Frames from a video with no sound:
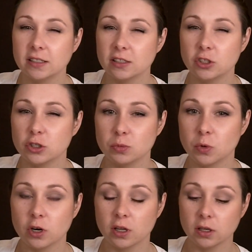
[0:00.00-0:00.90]
He's such a
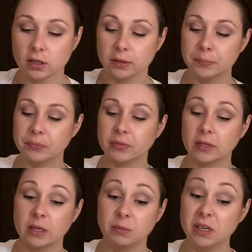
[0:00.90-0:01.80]
smart aleck.
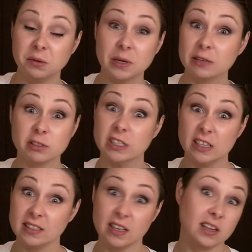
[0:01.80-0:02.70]
But anyway, I was
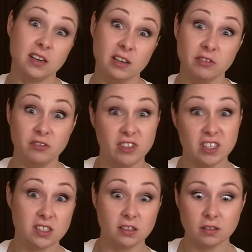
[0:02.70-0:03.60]
like, Yes, I got enough to
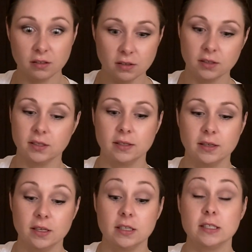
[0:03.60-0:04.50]
fix it.
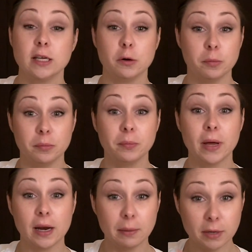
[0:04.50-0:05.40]
So,
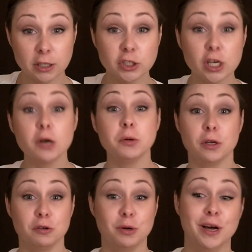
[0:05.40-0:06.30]
but I'm going to show
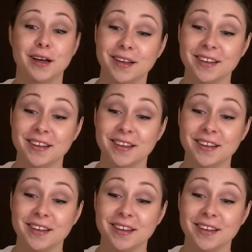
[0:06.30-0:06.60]
you,